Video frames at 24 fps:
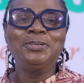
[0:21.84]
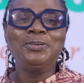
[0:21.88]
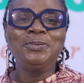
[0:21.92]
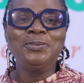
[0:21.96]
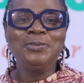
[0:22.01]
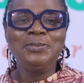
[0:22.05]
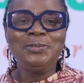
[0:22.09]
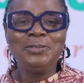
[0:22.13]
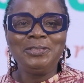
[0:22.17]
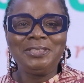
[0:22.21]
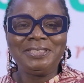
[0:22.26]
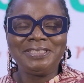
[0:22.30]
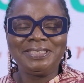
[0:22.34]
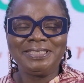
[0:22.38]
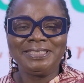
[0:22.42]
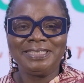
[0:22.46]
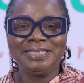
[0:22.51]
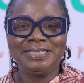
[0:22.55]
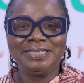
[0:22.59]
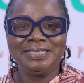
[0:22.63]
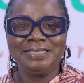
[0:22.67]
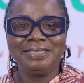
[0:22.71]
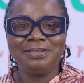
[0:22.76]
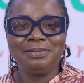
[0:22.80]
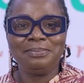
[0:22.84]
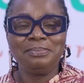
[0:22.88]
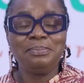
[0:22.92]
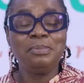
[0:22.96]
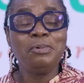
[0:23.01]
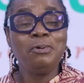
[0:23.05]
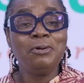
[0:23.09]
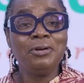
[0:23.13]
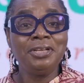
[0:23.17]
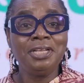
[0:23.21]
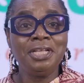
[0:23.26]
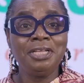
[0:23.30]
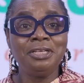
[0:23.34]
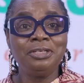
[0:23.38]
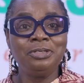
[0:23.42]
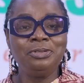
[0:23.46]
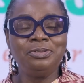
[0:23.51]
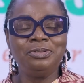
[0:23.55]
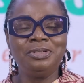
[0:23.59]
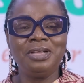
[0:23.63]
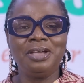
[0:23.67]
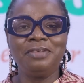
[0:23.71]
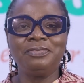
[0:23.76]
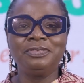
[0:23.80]
good morning,
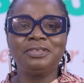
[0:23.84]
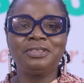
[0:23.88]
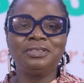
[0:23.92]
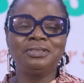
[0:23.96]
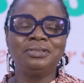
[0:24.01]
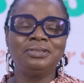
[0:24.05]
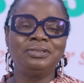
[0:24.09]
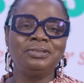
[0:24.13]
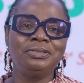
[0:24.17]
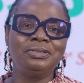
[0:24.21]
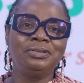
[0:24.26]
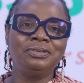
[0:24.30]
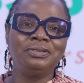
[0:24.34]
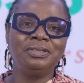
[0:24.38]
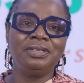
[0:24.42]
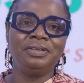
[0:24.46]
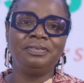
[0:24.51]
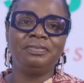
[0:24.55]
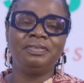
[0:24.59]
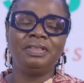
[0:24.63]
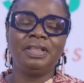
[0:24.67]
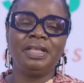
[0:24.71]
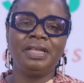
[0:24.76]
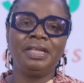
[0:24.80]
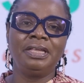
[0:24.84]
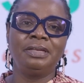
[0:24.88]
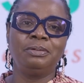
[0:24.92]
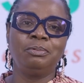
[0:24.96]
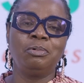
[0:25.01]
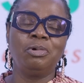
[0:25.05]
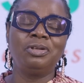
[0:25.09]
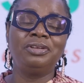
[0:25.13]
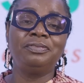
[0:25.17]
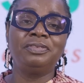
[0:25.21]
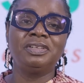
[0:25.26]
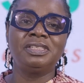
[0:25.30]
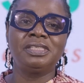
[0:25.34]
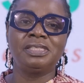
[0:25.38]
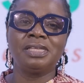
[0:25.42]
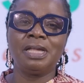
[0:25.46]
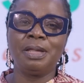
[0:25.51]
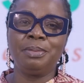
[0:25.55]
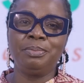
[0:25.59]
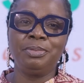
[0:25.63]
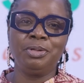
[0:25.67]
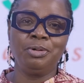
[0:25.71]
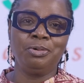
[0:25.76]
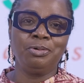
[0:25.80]
good afternoon, good evening, whatever
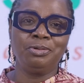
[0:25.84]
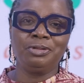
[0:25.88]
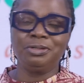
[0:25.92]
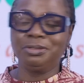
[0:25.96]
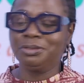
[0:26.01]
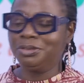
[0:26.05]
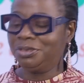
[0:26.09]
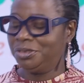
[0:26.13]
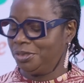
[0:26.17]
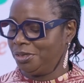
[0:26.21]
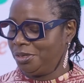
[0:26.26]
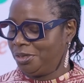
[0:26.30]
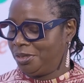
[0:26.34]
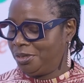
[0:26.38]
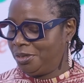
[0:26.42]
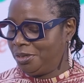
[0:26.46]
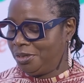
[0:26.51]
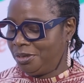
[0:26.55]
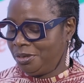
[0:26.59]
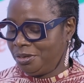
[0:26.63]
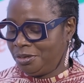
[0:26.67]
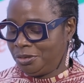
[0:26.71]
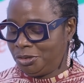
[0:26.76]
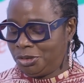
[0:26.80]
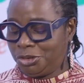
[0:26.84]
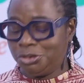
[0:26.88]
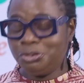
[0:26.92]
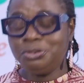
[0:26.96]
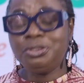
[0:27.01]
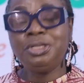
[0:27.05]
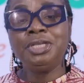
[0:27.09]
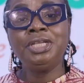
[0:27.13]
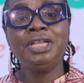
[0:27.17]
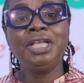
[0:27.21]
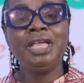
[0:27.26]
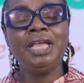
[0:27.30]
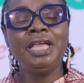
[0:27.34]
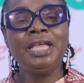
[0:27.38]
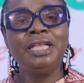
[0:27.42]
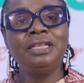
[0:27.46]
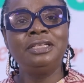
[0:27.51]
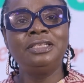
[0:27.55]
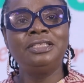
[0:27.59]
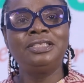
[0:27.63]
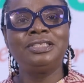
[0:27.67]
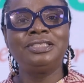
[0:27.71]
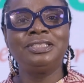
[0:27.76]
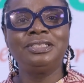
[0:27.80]
time you're tuning
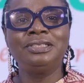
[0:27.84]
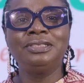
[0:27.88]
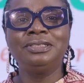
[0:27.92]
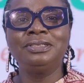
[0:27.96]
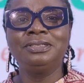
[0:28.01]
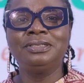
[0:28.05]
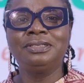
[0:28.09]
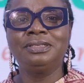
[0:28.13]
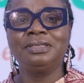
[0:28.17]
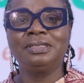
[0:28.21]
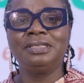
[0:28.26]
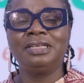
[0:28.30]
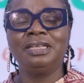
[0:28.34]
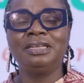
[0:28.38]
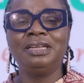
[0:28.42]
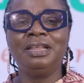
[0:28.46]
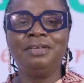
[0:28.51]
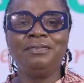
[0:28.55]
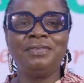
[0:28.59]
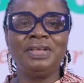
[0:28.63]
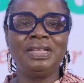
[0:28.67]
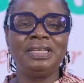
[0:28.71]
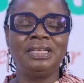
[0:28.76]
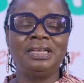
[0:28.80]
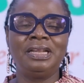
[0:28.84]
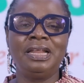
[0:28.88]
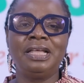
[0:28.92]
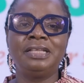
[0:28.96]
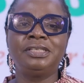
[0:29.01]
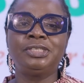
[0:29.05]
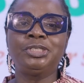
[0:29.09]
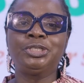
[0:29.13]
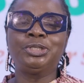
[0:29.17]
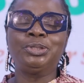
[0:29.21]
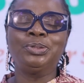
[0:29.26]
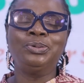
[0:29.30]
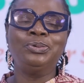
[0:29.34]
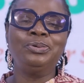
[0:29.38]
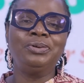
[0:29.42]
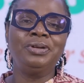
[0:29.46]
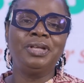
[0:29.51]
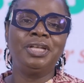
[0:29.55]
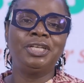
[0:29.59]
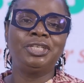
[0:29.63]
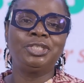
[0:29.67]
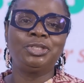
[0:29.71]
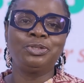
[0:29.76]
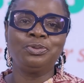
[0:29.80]
into the Nevertheless Show,
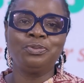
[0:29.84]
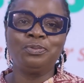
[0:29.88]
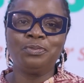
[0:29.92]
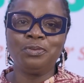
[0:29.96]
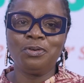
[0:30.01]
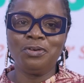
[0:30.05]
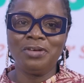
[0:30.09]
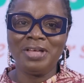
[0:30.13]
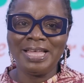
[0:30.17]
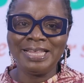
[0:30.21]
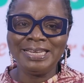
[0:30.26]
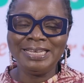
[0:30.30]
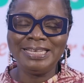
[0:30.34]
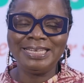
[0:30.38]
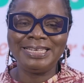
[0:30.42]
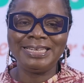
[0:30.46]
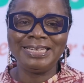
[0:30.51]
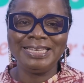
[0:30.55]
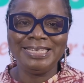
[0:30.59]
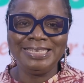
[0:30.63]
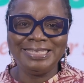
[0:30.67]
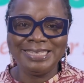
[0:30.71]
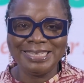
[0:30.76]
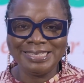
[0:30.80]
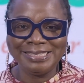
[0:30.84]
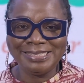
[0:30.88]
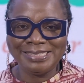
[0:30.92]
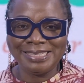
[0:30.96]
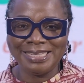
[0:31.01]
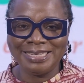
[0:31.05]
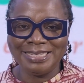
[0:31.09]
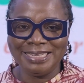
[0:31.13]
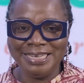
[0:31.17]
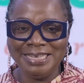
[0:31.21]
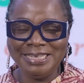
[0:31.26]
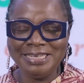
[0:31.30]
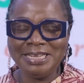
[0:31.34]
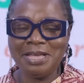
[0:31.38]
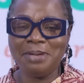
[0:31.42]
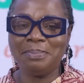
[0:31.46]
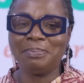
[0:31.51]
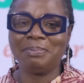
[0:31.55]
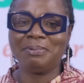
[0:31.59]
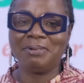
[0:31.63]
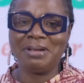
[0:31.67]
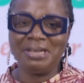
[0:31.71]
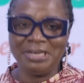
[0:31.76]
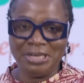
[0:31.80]
a show for organic leaders and
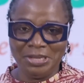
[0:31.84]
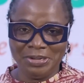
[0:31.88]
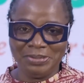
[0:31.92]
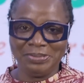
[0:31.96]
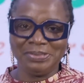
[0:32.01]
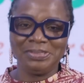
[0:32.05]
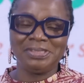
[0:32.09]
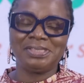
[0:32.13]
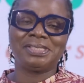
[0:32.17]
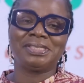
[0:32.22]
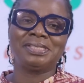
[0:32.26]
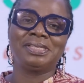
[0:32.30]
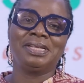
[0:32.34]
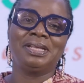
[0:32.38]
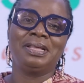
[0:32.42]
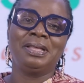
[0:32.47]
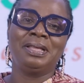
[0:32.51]
leaderpreneurs.